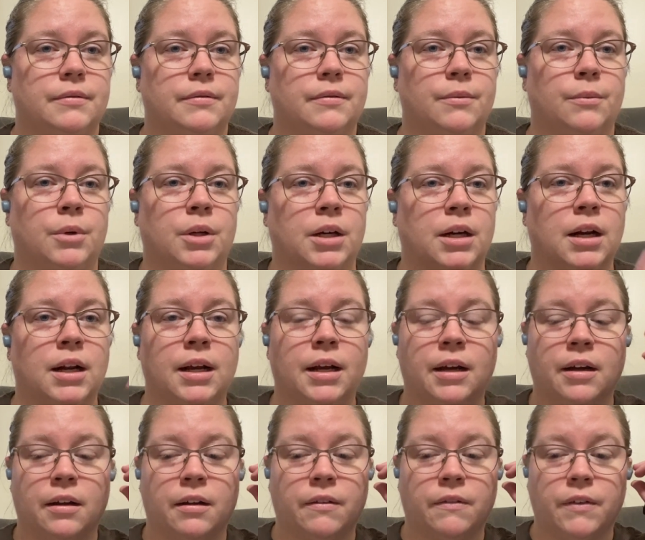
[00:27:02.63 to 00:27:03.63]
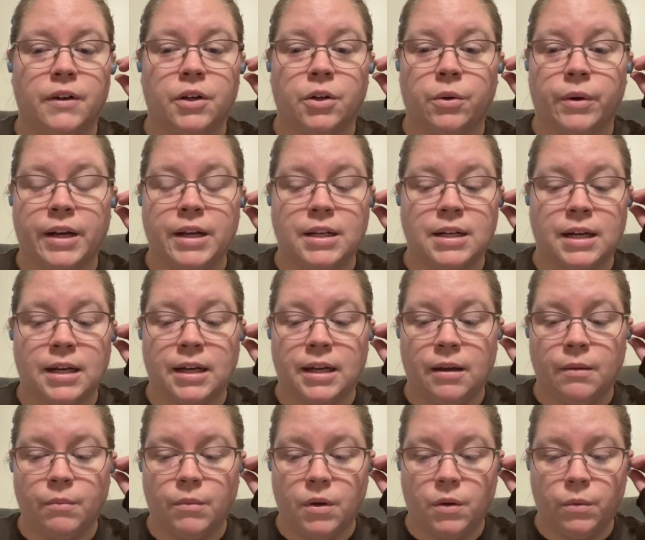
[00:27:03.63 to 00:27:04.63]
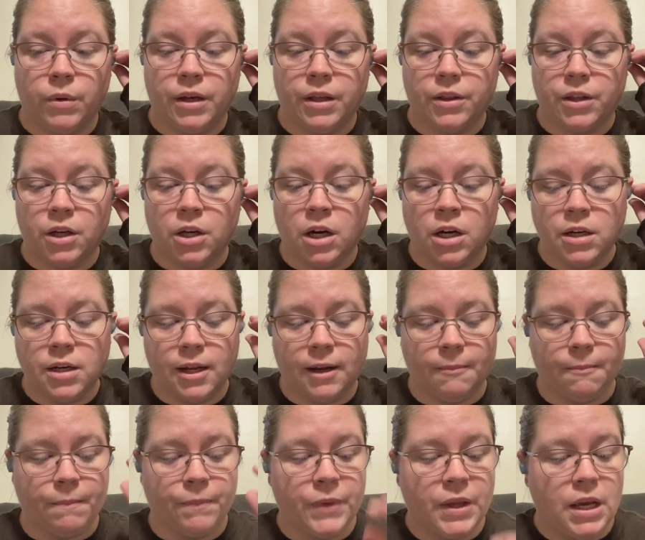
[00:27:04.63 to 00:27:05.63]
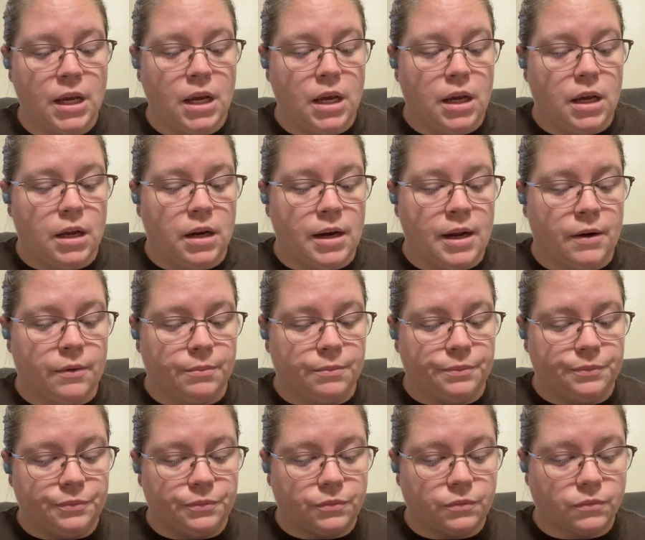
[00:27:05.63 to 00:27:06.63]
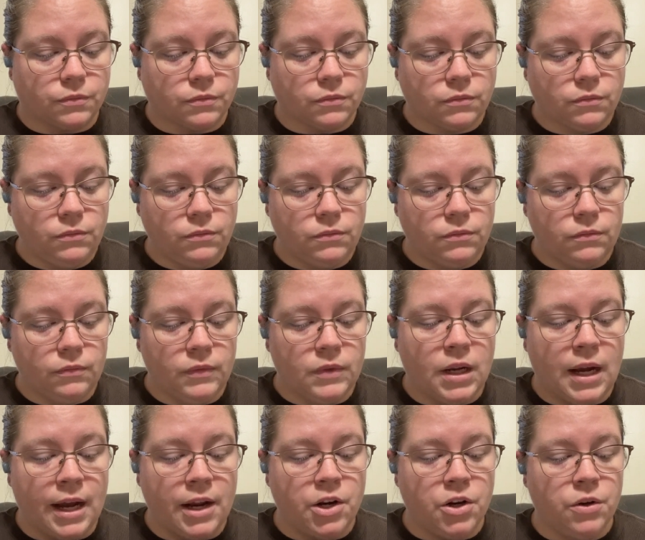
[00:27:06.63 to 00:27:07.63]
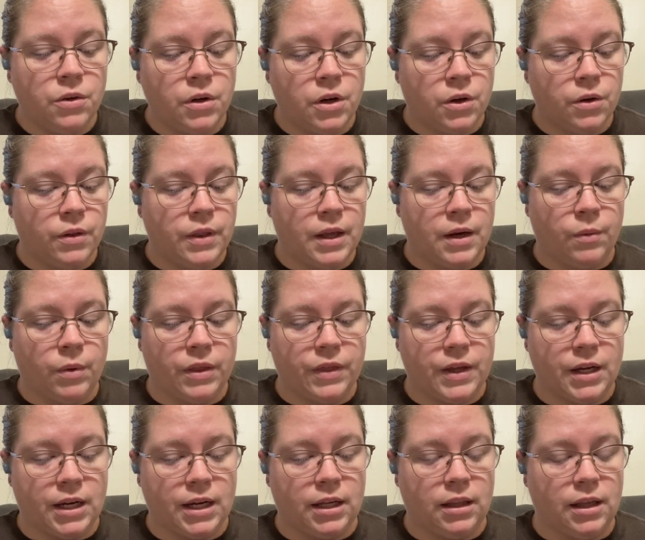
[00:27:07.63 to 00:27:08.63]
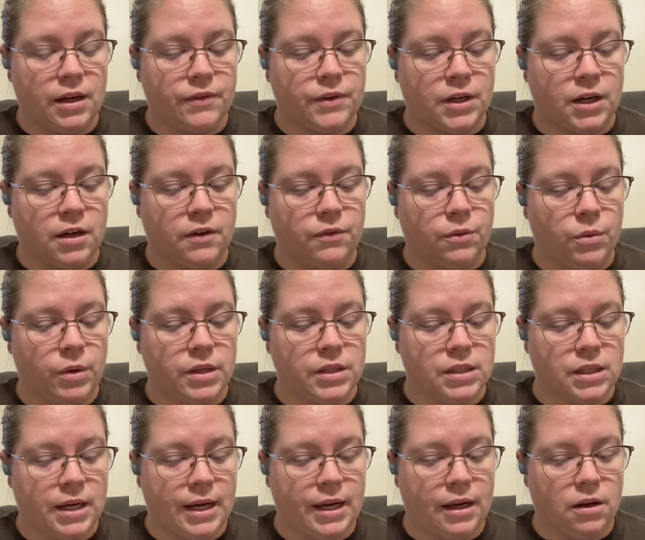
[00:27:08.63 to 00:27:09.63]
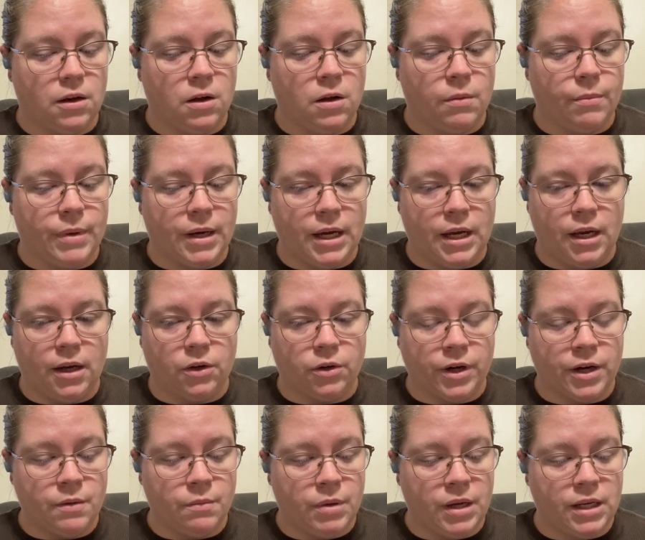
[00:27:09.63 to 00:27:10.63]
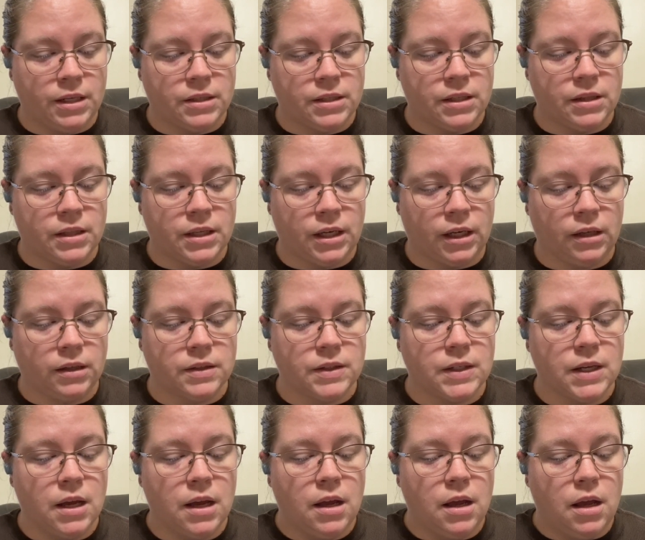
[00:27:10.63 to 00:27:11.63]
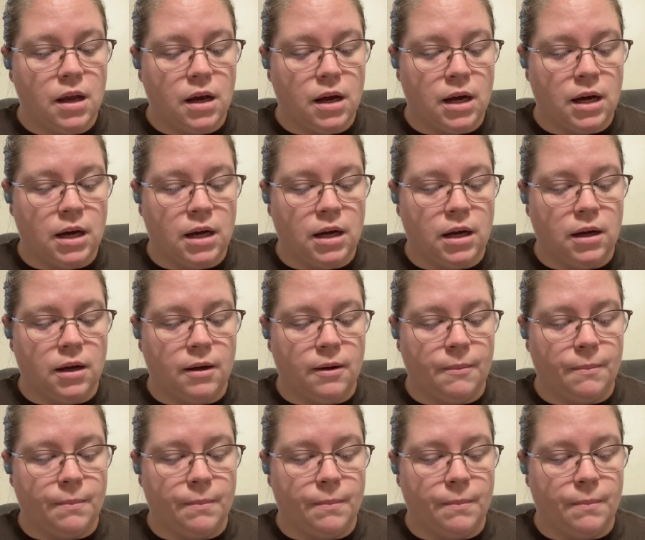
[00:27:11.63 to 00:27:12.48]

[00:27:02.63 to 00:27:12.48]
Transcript: we're going to have a great time with gardening. Now, I do know that one thing I left off was like all my green beans and things. I